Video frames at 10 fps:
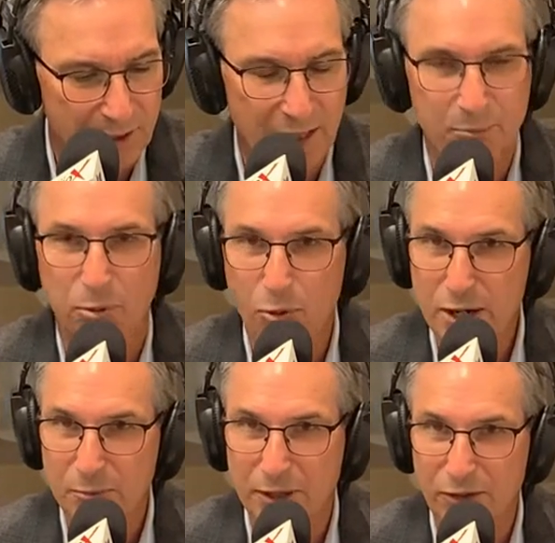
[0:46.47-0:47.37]
get
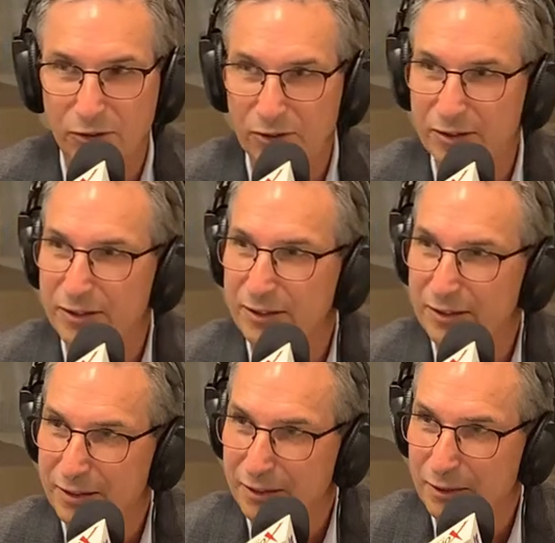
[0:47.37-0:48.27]
appointments
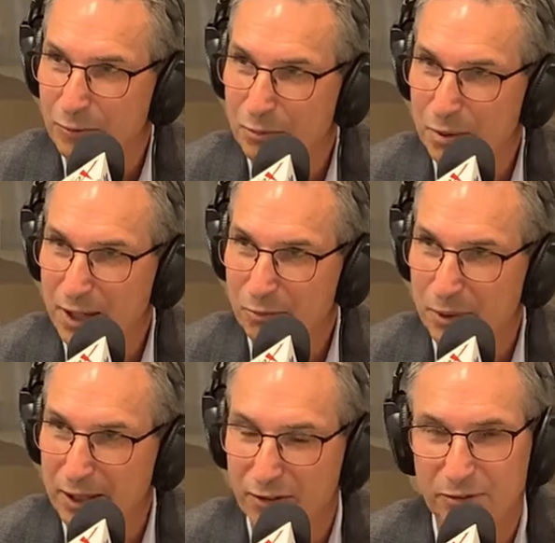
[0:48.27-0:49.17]
with
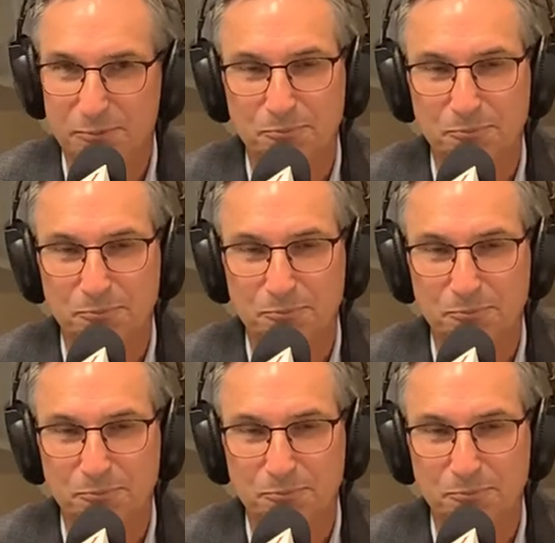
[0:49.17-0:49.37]
prospects?